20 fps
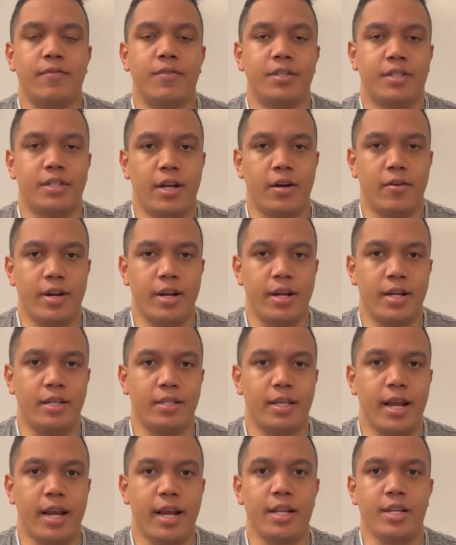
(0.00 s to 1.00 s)
of the
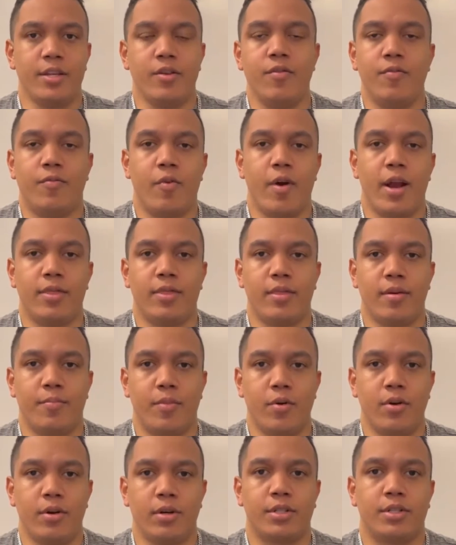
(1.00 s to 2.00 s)
series and you've read the
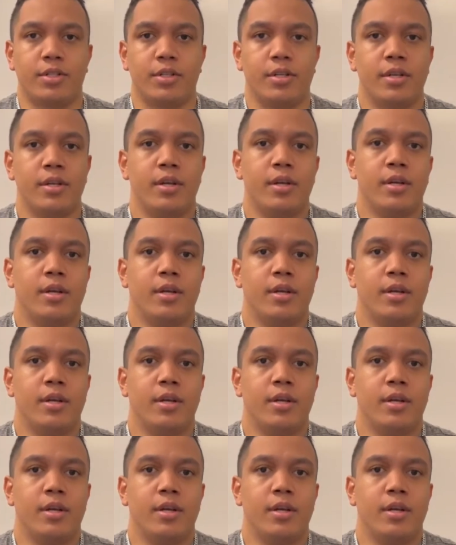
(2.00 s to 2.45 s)
books,